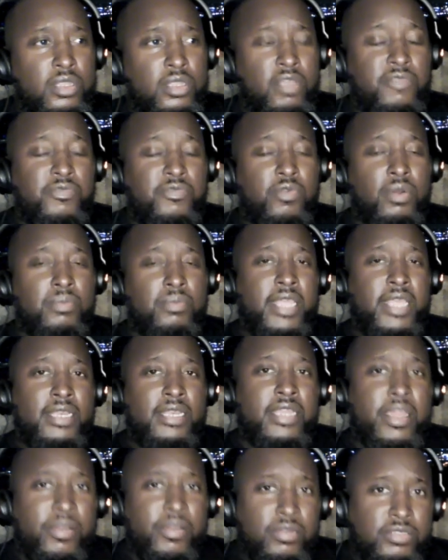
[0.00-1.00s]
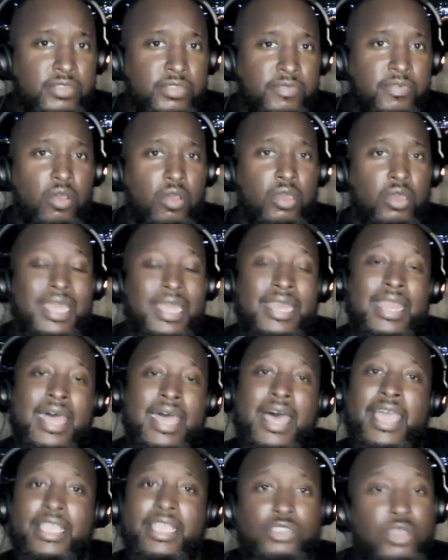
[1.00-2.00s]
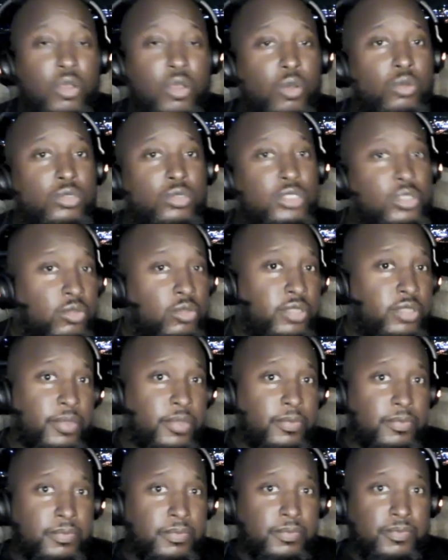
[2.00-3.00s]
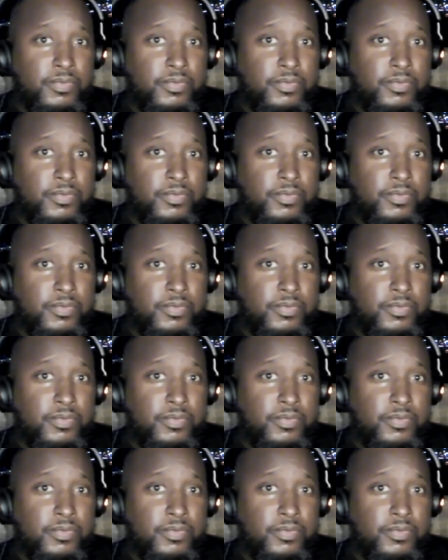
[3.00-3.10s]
they'll form that narrative on a lie told to them.